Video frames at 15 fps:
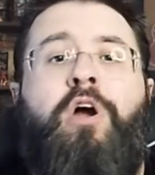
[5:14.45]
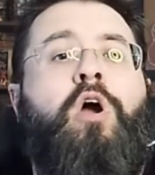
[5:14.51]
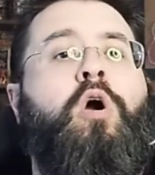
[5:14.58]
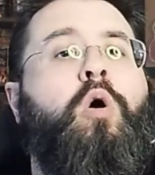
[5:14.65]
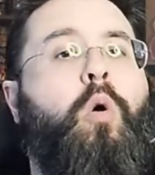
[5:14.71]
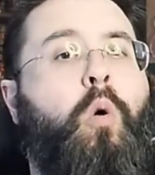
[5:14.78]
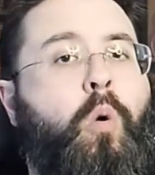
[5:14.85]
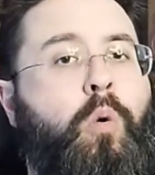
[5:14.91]

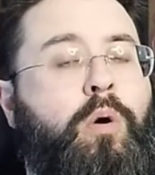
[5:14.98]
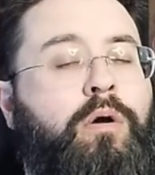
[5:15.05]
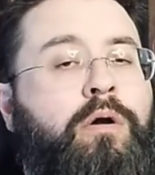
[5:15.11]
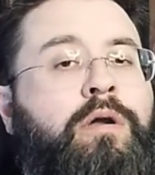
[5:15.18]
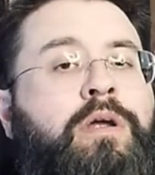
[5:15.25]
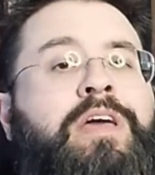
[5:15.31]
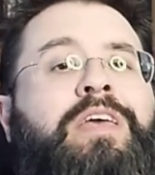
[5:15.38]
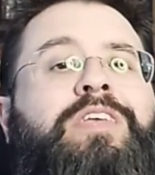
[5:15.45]

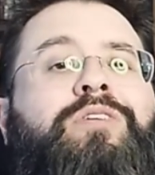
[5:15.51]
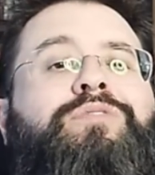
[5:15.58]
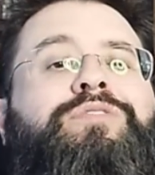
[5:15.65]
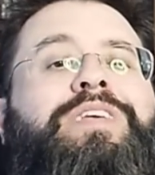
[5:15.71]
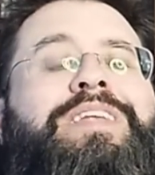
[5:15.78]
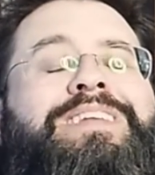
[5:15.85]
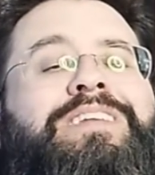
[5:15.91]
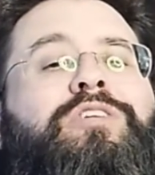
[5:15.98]
or you
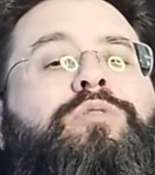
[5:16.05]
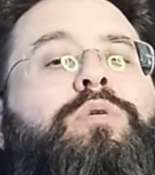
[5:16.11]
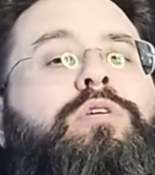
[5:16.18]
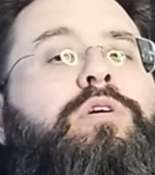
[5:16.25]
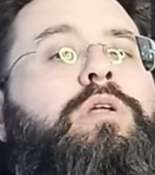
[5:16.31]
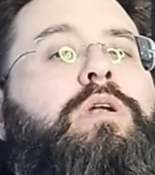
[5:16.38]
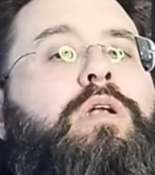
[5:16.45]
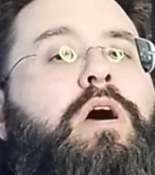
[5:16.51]
didn't do a
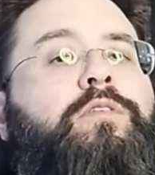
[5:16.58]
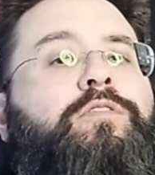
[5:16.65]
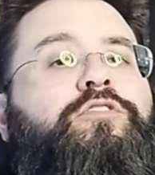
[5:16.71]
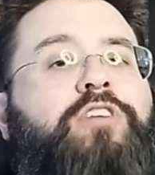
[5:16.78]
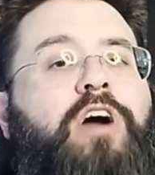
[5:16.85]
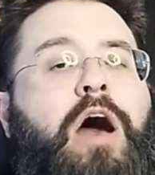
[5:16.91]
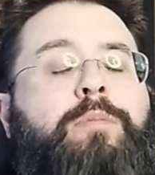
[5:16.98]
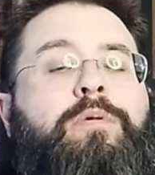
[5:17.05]
good enough
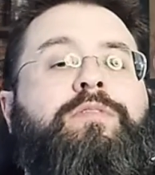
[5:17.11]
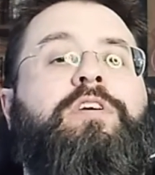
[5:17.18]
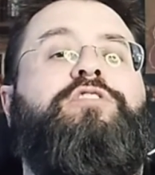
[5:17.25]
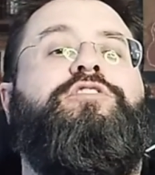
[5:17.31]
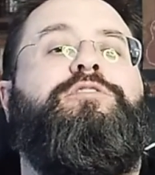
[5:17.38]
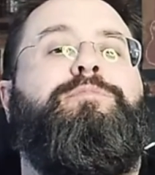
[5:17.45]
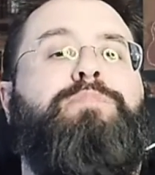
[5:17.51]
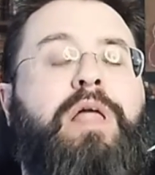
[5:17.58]
job of
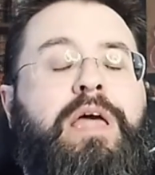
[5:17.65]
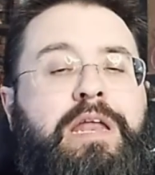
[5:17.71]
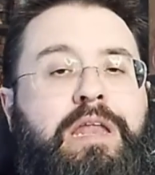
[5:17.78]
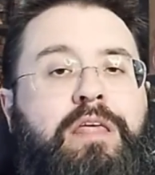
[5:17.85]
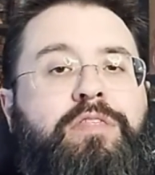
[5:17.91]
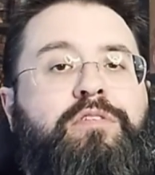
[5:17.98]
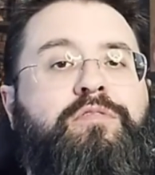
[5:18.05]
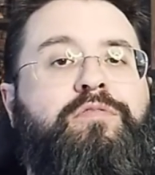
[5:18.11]

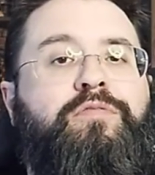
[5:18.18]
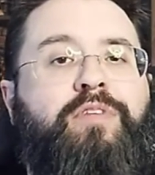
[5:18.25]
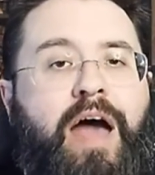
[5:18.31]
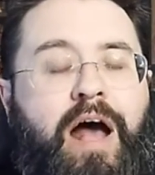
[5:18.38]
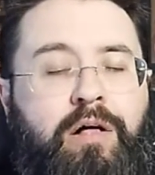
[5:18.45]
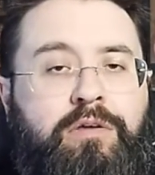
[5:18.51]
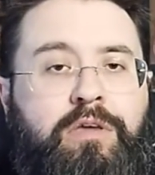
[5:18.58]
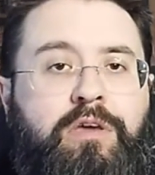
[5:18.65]
explaining the
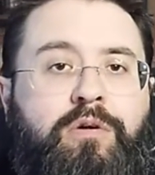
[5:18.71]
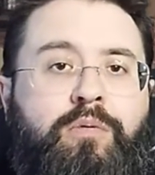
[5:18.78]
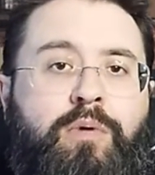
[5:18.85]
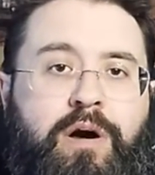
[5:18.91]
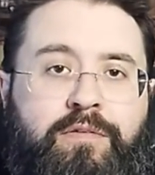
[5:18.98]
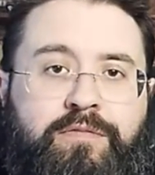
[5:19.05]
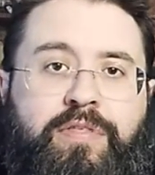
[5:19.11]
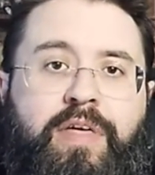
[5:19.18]
value
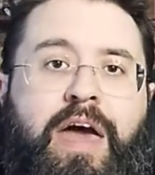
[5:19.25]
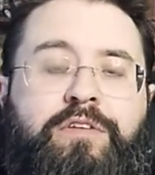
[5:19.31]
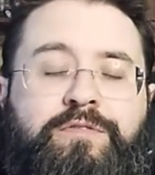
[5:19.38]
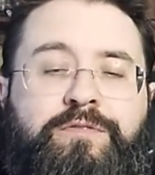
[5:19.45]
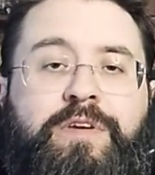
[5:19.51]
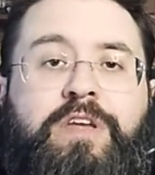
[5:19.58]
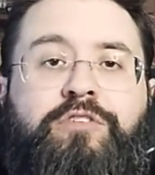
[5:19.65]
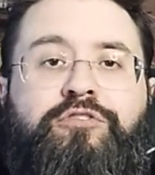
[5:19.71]
of that
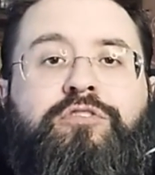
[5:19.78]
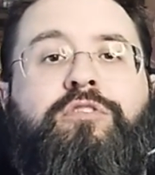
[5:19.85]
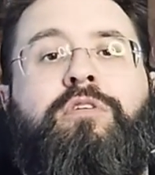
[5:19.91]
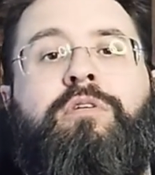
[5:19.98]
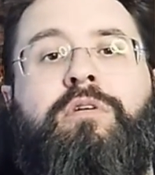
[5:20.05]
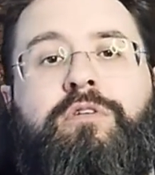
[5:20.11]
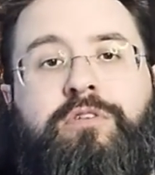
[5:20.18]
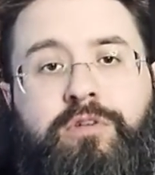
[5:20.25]

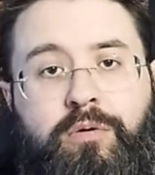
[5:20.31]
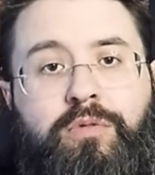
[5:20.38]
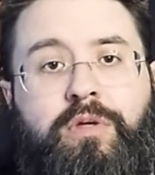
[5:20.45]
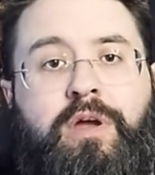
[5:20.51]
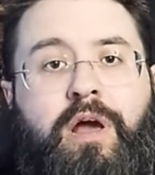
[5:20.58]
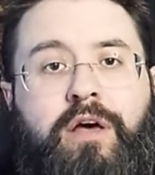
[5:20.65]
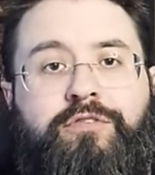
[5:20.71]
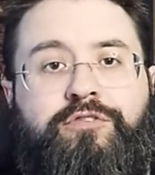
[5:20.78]
feature to the
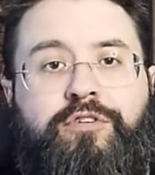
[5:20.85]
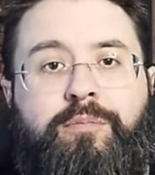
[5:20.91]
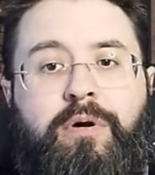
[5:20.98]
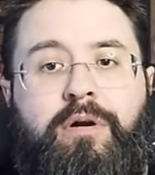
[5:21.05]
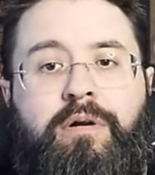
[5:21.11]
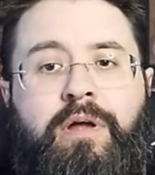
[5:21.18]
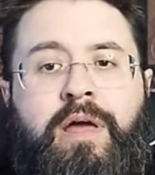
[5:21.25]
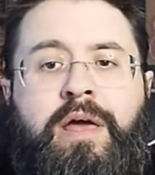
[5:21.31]

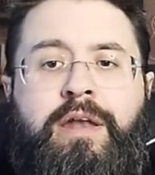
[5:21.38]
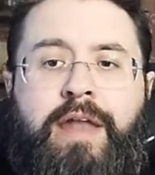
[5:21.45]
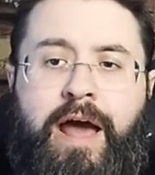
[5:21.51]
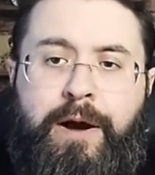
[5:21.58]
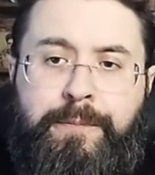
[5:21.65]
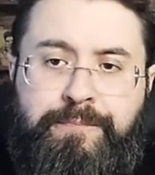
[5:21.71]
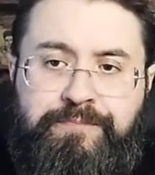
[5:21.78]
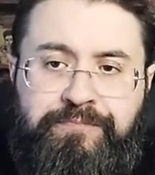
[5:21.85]
customer.
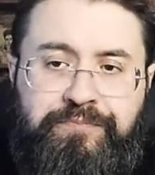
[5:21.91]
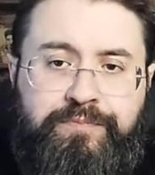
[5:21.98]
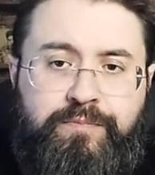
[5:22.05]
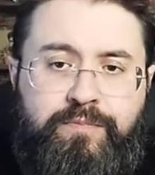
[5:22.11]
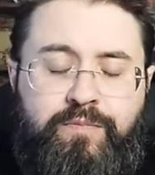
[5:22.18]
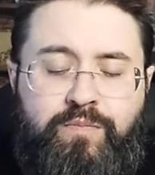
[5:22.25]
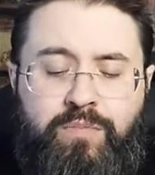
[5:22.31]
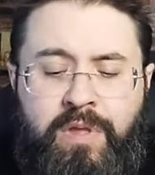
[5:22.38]
Now,
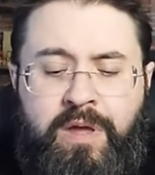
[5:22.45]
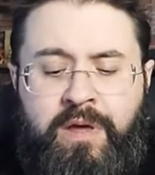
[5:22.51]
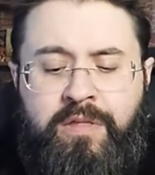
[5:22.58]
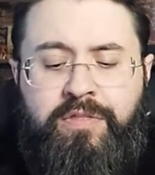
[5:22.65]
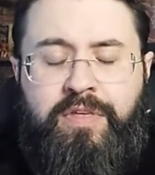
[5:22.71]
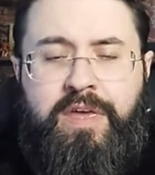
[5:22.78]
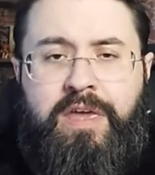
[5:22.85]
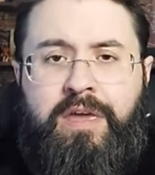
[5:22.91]

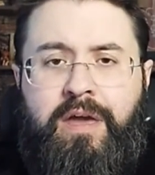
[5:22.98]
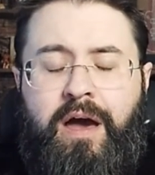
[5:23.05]
the